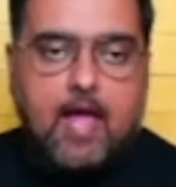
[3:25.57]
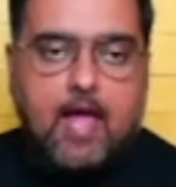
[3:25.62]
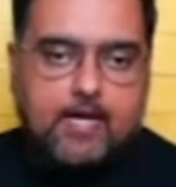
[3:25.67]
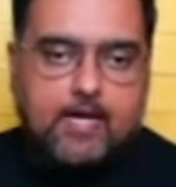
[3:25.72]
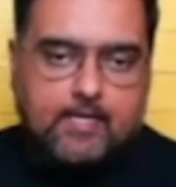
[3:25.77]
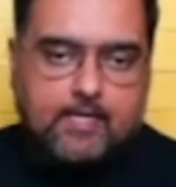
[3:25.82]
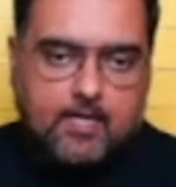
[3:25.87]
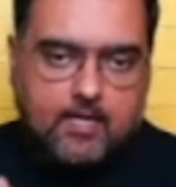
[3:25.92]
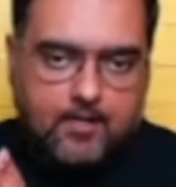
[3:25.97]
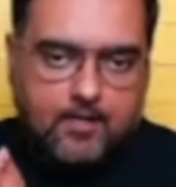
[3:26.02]

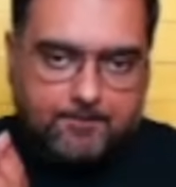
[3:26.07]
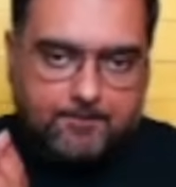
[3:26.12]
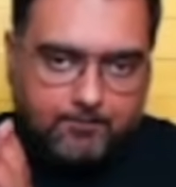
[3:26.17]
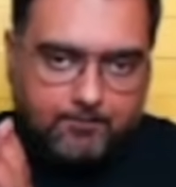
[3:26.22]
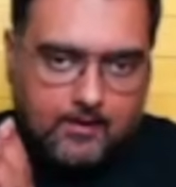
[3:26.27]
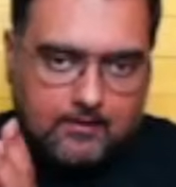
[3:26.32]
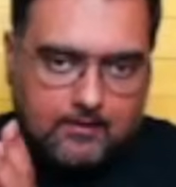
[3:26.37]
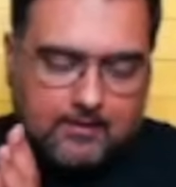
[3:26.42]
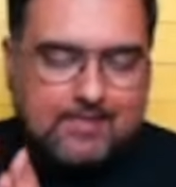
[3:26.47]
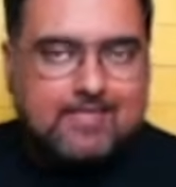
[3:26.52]
And
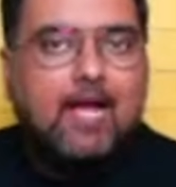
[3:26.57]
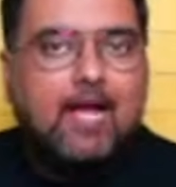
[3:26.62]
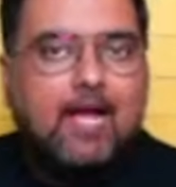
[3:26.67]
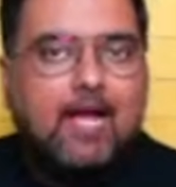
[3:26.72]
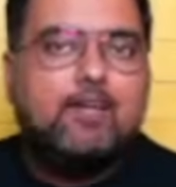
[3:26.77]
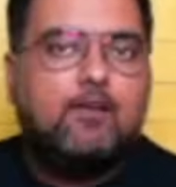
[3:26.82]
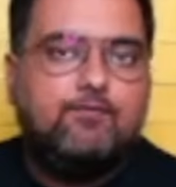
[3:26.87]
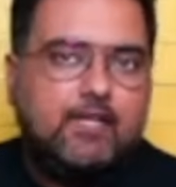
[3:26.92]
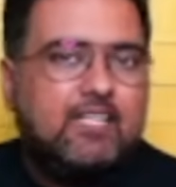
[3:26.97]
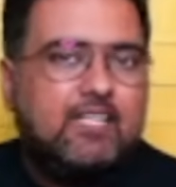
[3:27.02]
this
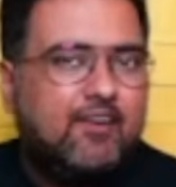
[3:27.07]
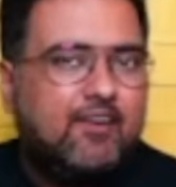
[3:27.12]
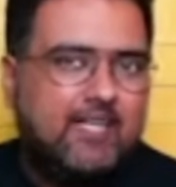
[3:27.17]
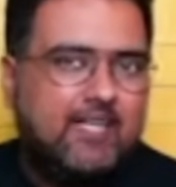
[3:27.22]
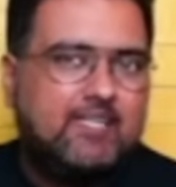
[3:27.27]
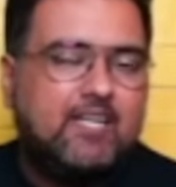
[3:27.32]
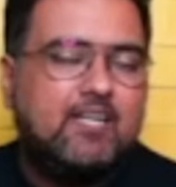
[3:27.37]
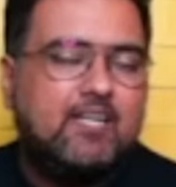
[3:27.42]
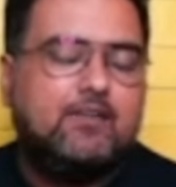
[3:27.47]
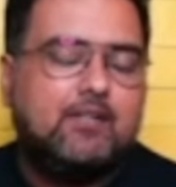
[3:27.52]
kind of video
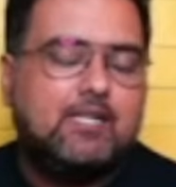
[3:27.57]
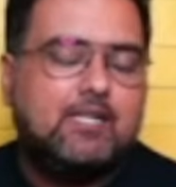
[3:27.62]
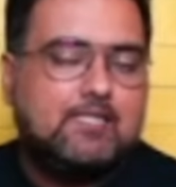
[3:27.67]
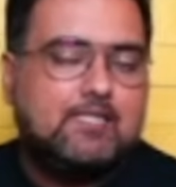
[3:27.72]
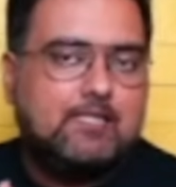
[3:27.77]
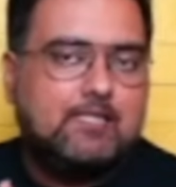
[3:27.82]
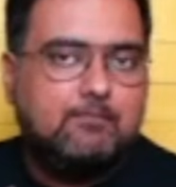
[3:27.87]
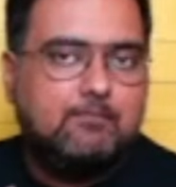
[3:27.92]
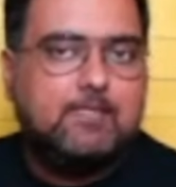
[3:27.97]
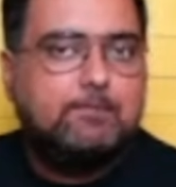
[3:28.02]
editing
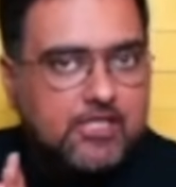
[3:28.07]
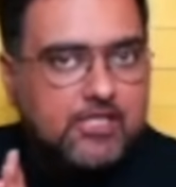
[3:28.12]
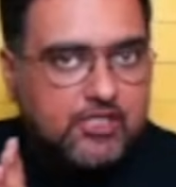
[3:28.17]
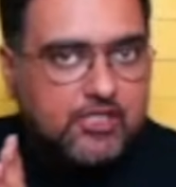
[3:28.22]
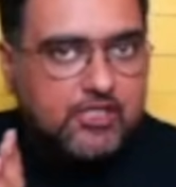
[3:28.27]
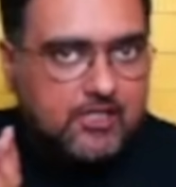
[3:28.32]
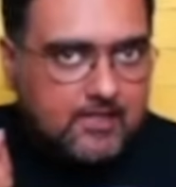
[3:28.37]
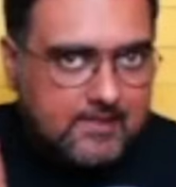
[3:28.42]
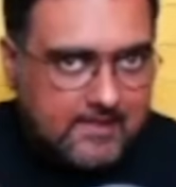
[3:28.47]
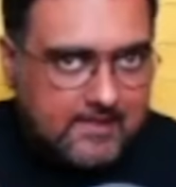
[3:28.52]
requires some
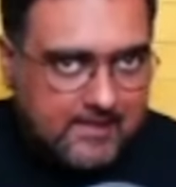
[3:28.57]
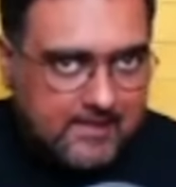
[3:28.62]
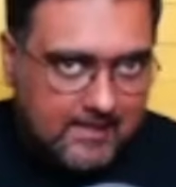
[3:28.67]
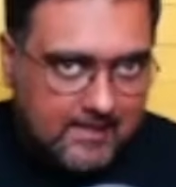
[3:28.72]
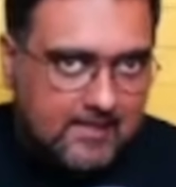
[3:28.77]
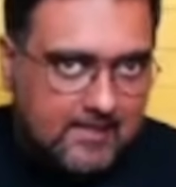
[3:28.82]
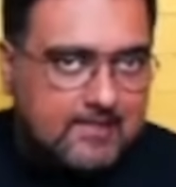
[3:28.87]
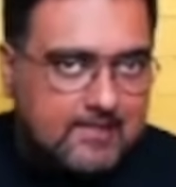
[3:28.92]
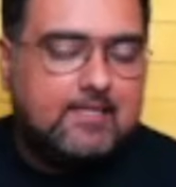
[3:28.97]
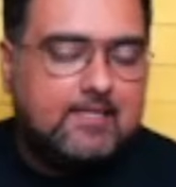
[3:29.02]
special
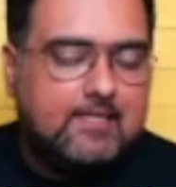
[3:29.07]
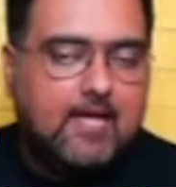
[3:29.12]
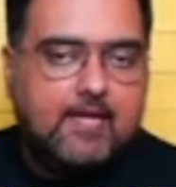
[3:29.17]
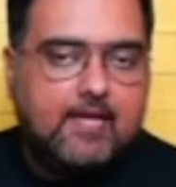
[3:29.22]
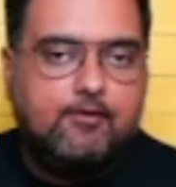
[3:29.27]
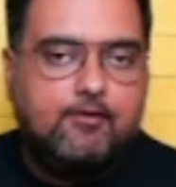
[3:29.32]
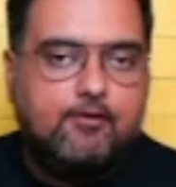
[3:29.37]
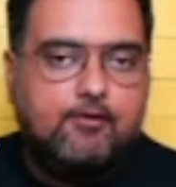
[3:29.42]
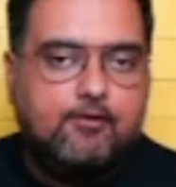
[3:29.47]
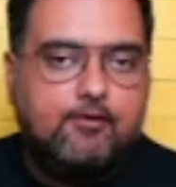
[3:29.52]
skills,
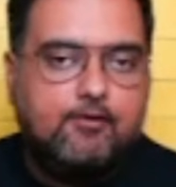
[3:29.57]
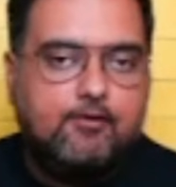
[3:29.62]
like you need